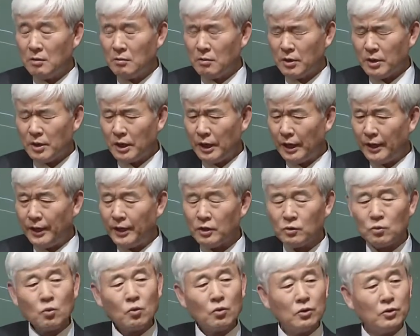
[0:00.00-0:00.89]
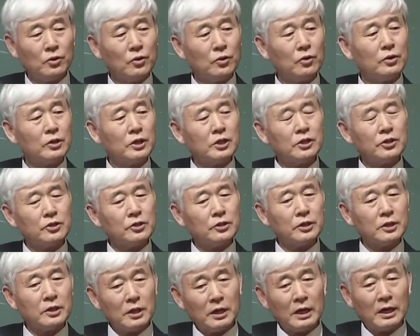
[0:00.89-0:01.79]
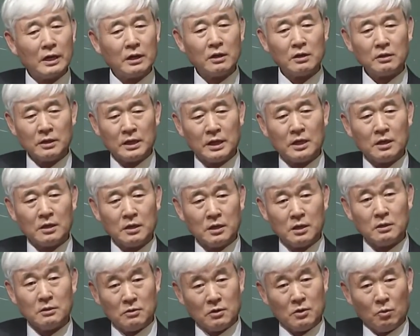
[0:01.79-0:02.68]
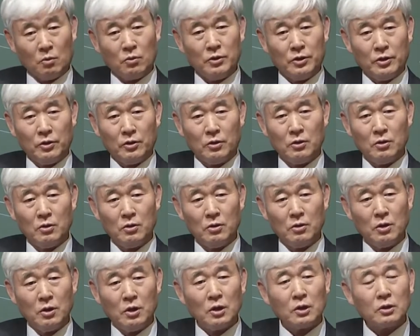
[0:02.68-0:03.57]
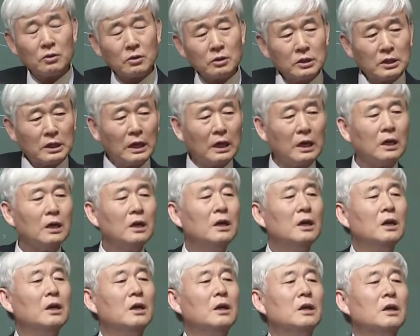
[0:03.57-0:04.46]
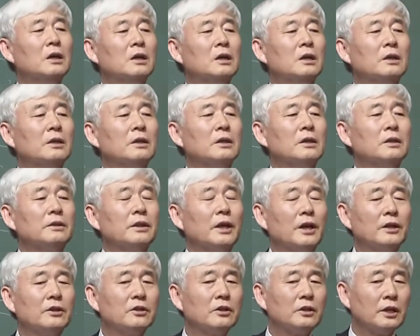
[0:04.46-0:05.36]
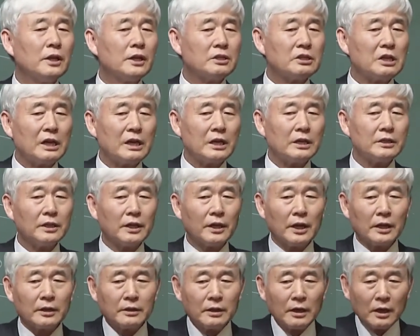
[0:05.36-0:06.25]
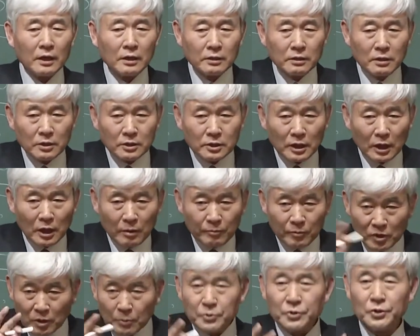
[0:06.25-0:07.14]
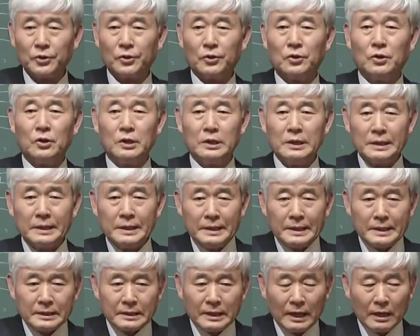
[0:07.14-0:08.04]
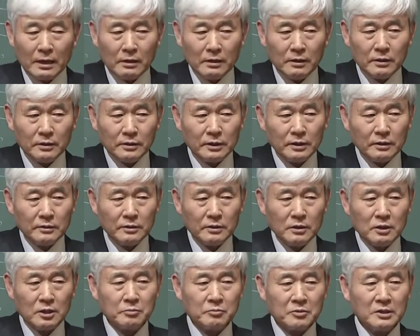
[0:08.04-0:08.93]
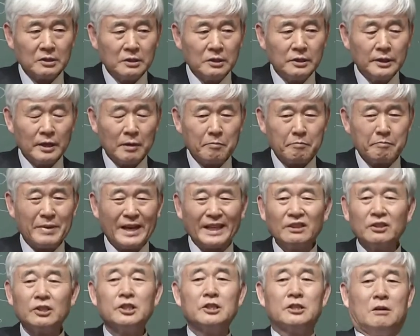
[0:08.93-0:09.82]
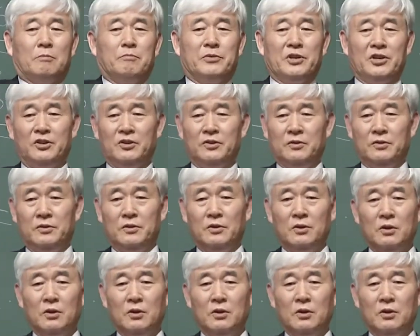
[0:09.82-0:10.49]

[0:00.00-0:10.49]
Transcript: They continue to raise the price at a fixed rate. As a result, no one thinks about buying something next year and just buys a product if they have the capacity